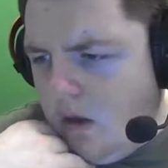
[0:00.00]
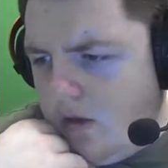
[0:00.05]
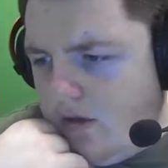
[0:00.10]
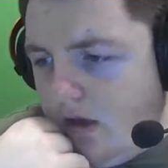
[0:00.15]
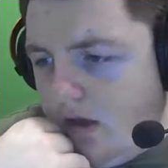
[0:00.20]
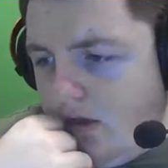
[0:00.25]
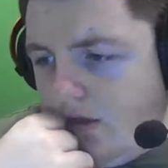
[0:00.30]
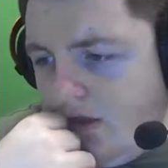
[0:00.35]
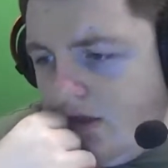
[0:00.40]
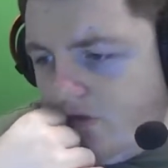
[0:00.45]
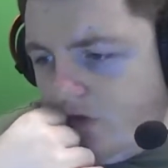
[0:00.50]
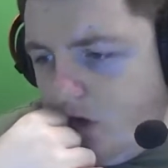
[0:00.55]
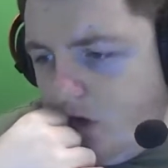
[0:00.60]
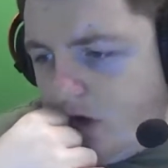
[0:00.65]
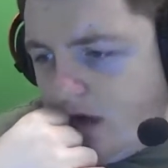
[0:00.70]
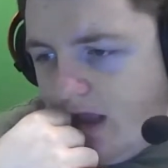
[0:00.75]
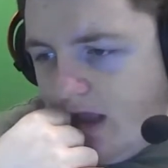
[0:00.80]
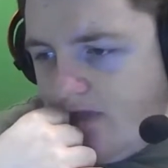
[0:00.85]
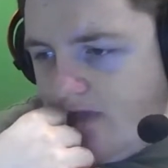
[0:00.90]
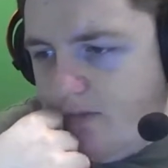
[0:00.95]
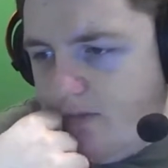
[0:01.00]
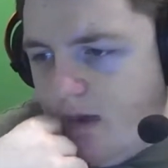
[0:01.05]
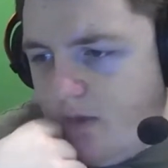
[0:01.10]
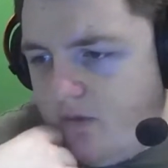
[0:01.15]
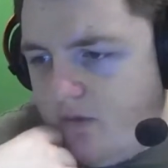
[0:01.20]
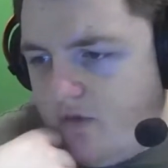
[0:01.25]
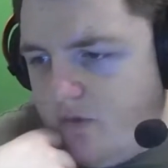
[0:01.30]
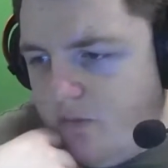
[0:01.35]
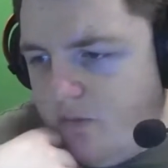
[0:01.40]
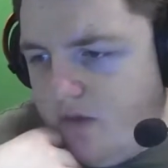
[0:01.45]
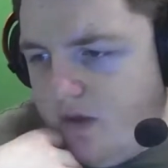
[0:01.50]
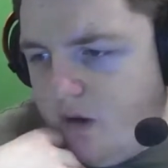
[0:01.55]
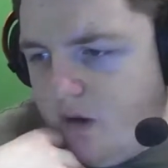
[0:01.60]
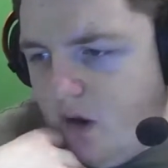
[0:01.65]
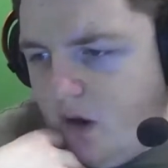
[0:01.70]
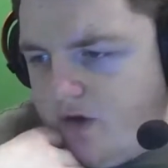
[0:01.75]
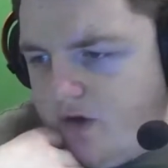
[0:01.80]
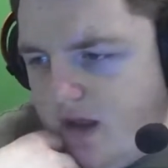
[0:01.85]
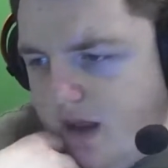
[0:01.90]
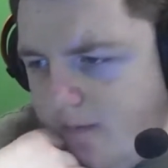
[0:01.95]
Now Atletico, can they mount something?
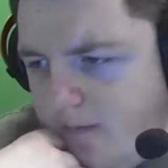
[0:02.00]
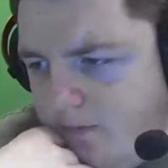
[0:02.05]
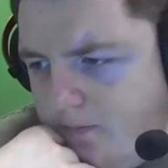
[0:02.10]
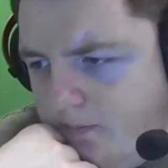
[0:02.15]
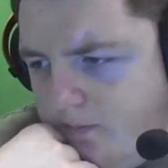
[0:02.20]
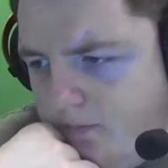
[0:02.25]
Lode